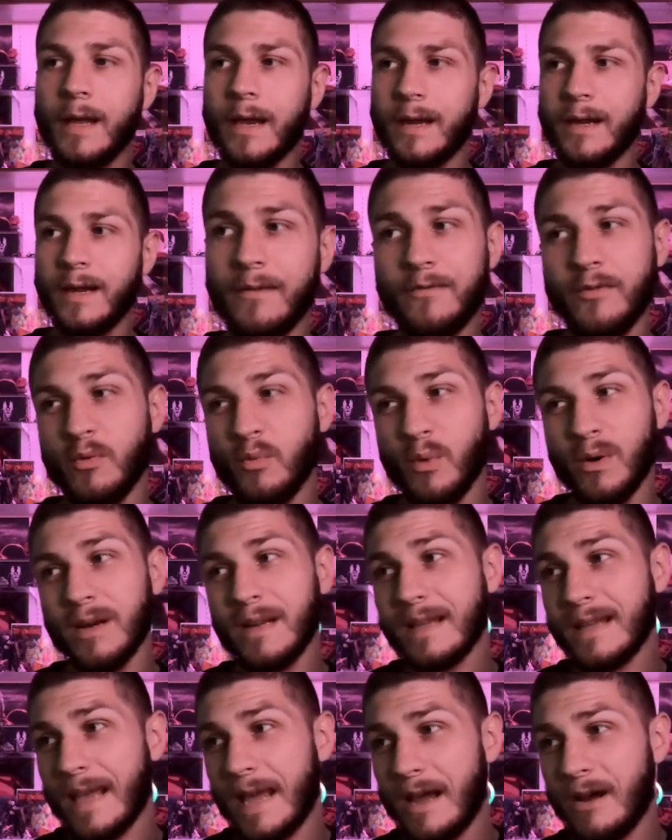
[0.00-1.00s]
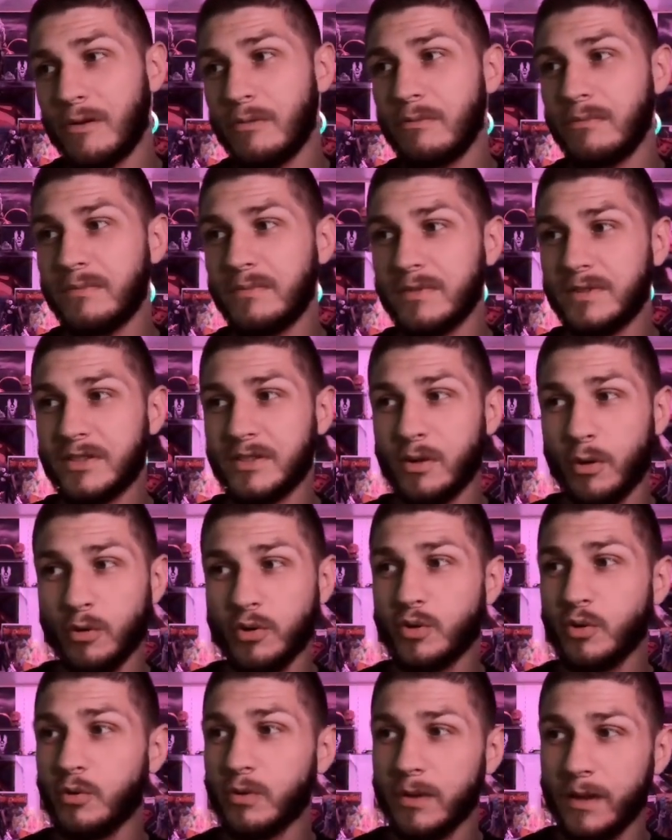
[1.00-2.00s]
And if you want to count
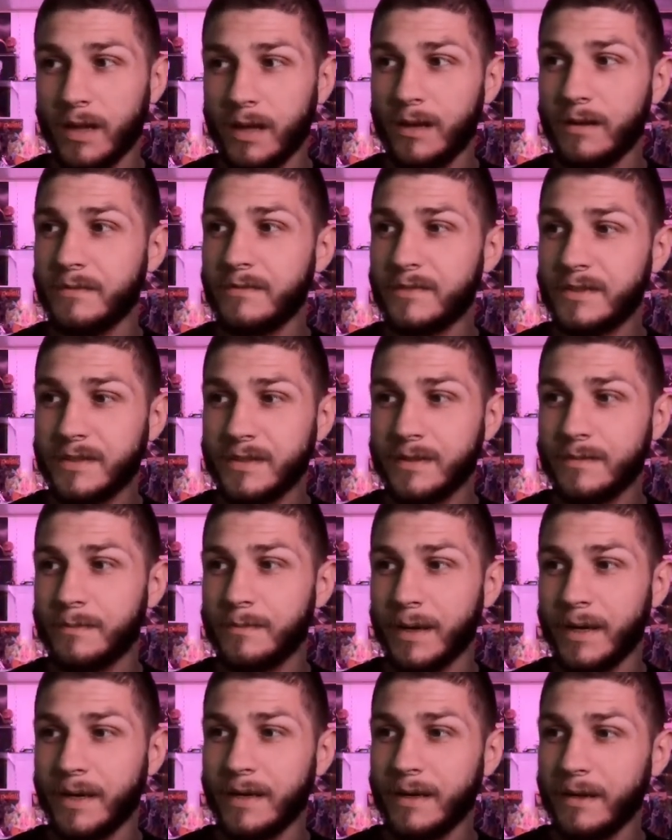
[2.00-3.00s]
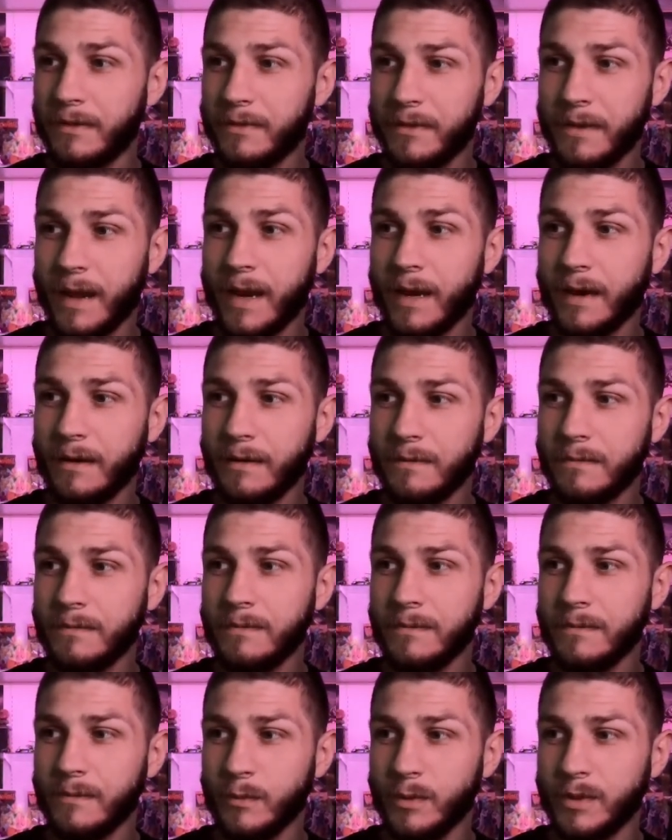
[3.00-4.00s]
social gloves being a
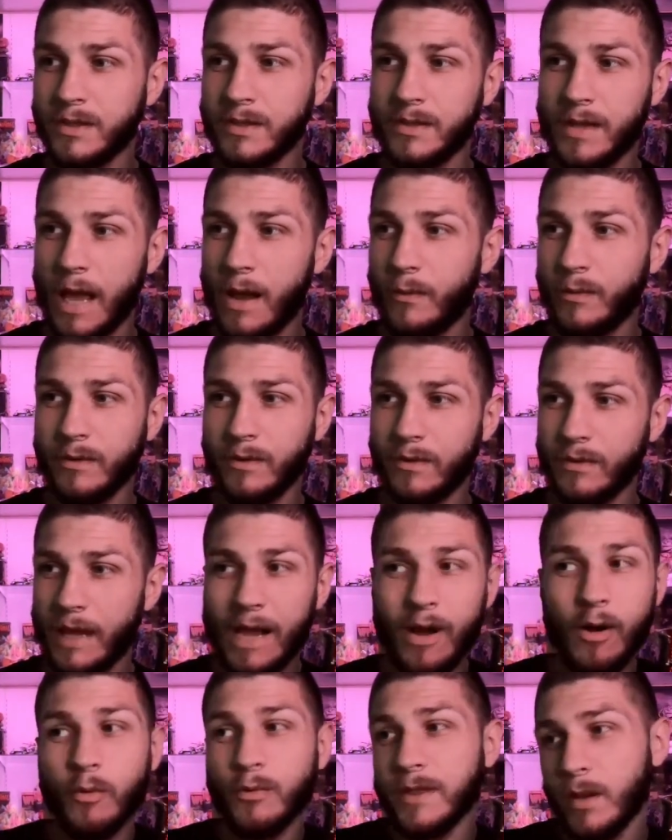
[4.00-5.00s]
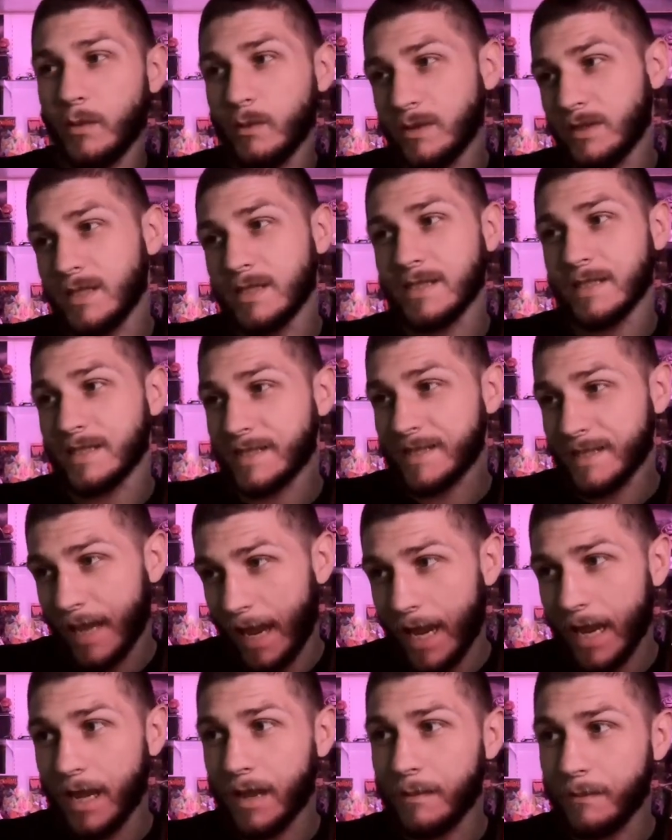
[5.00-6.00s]
thing, which that whole thing was just a
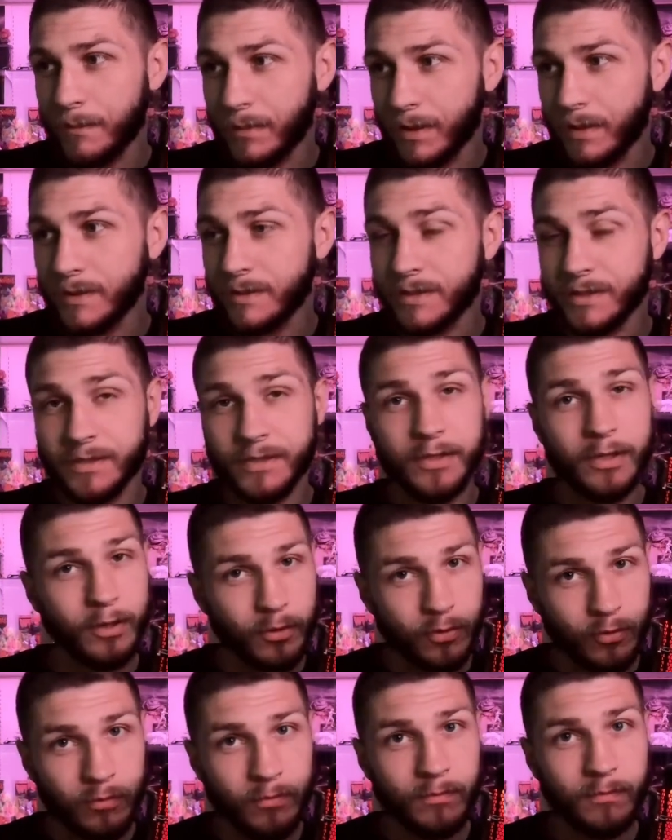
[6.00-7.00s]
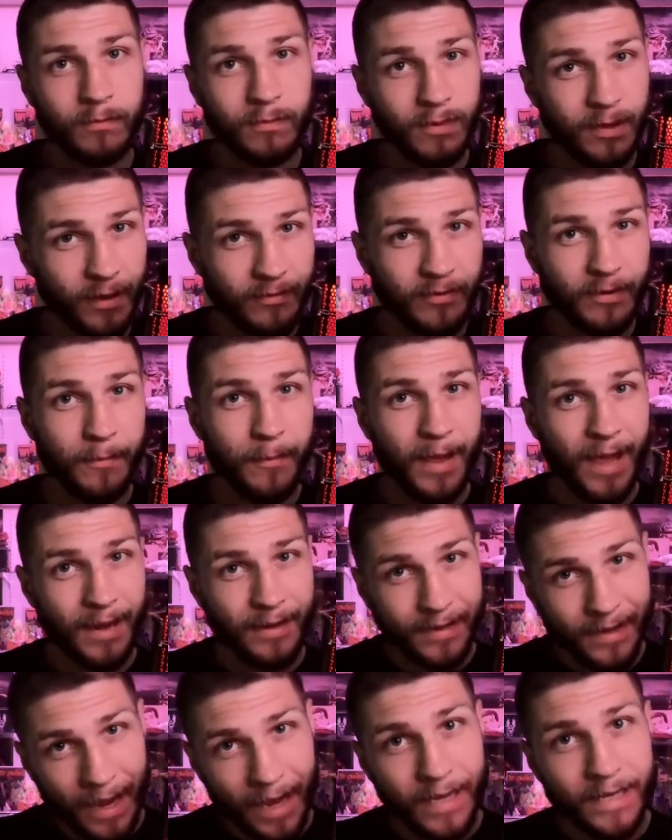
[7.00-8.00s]
scam, but still left a
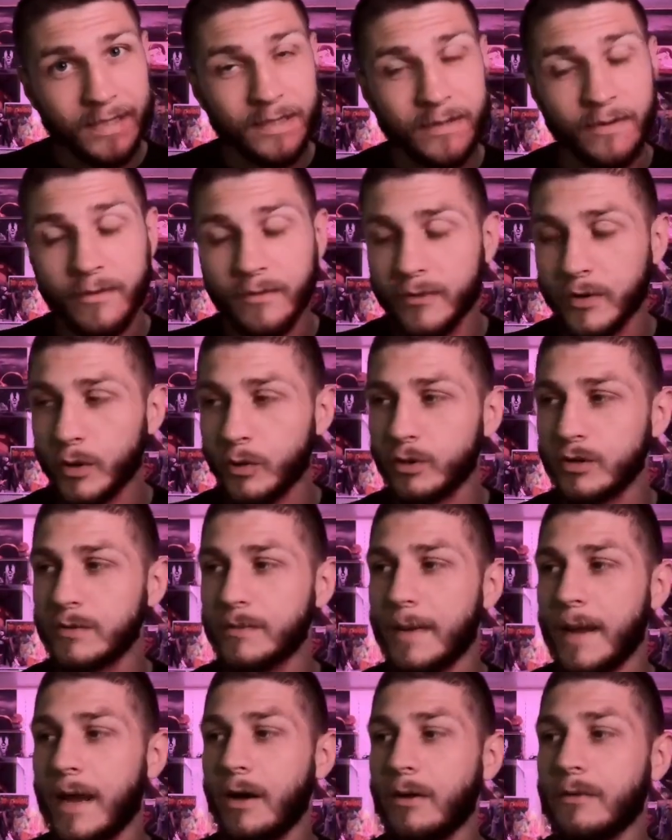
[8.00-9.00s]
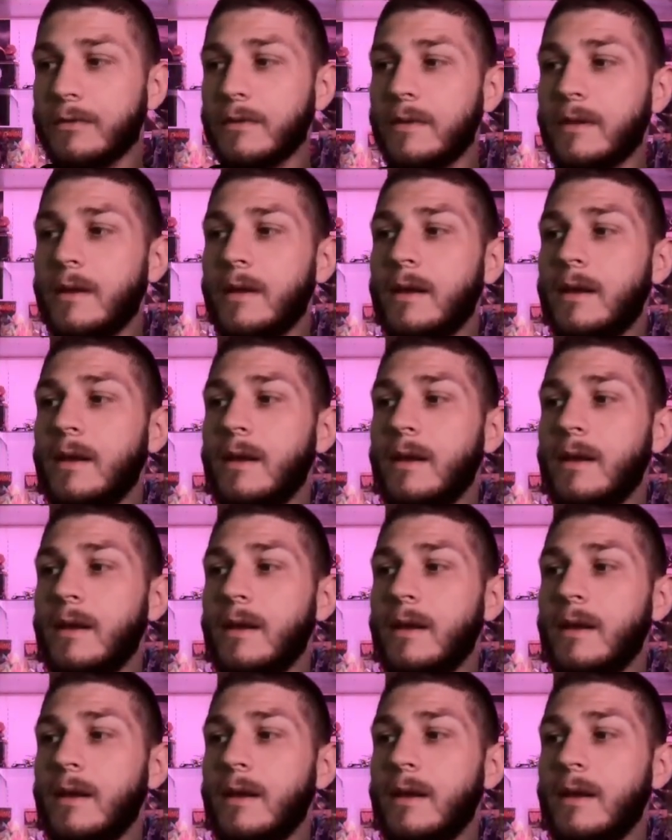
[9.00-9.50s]
bad taste in the viewer's mouth.